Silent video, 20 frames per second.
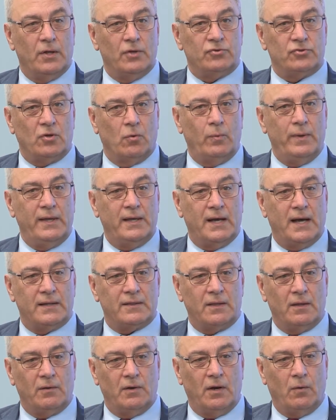So we
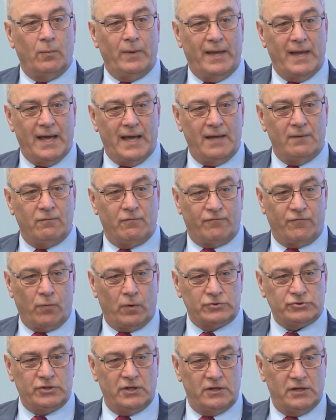got, you know, we had
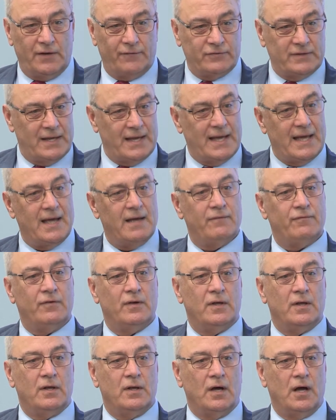fortunate enough to have
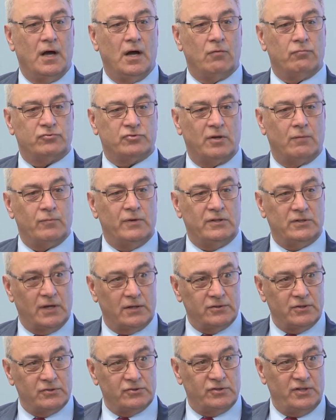some
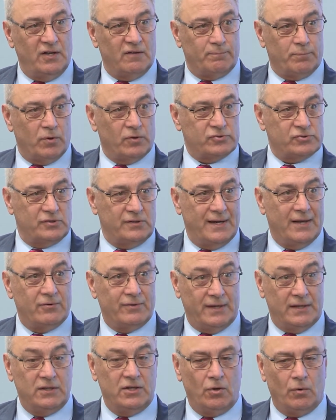redundancy of personnel
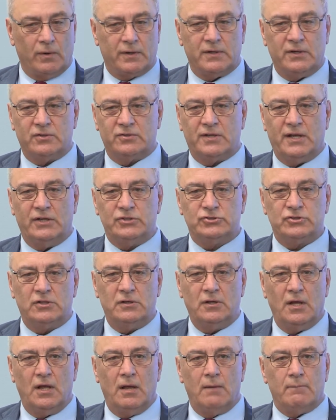in the
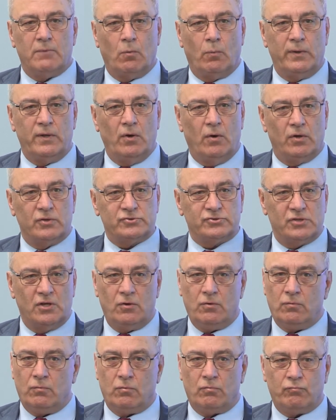organization, but we
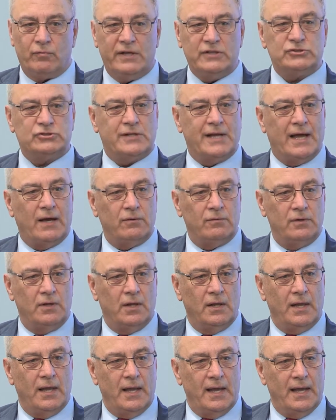also reached out
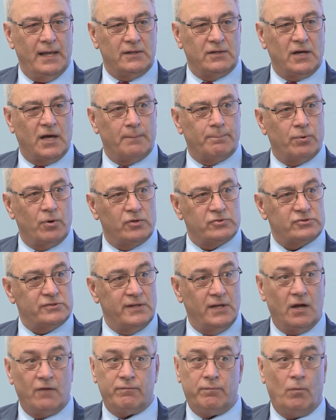and got
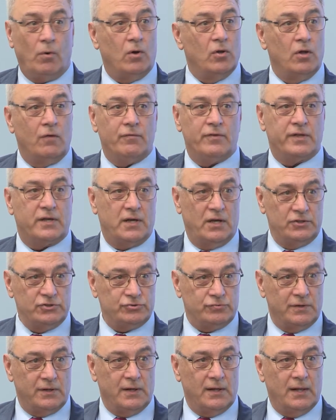personnel from all over the
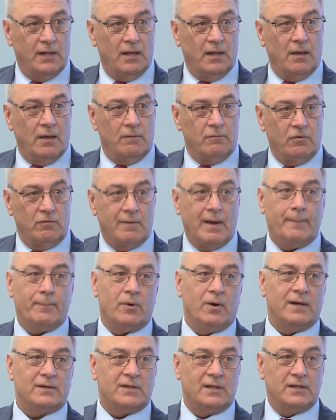country.
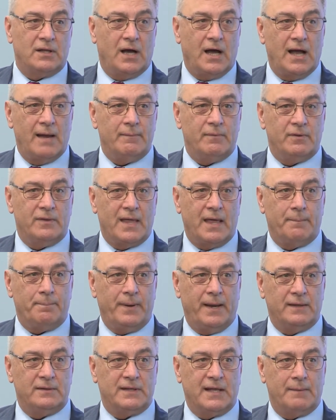Remember, at the time of that
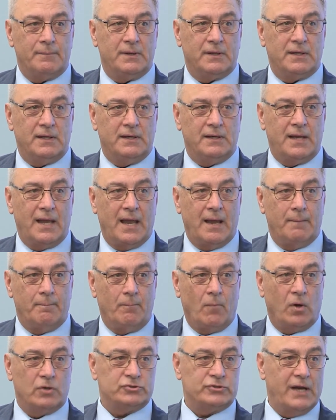pandemic in
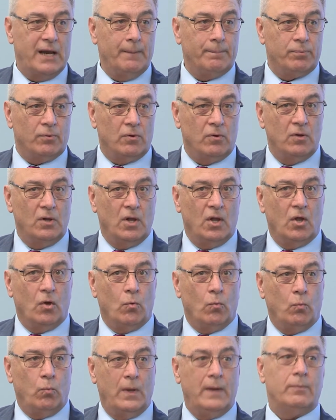March, April,
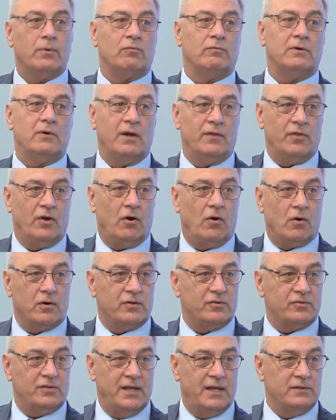we were really the
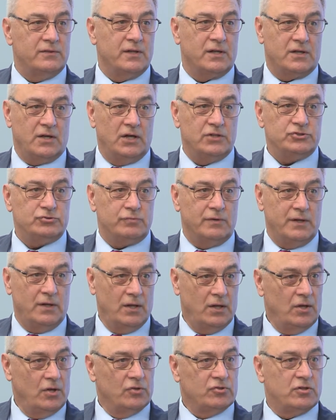hardest hit in the country.
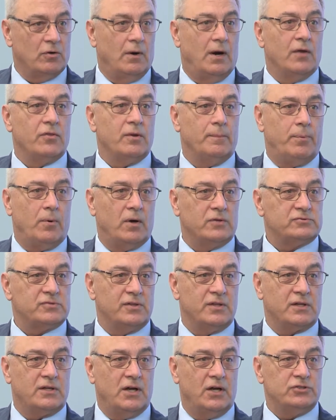So other parts of
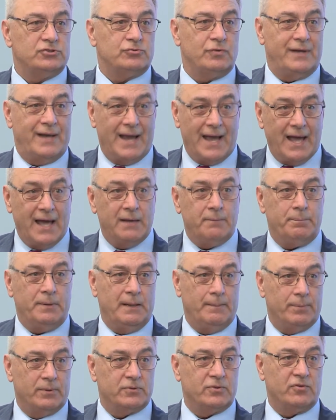the country had
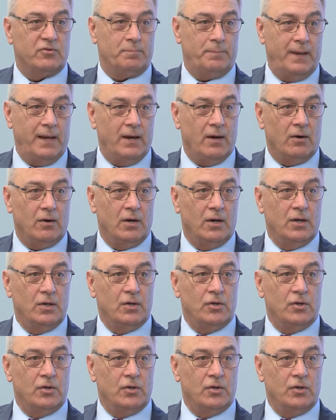people to spare.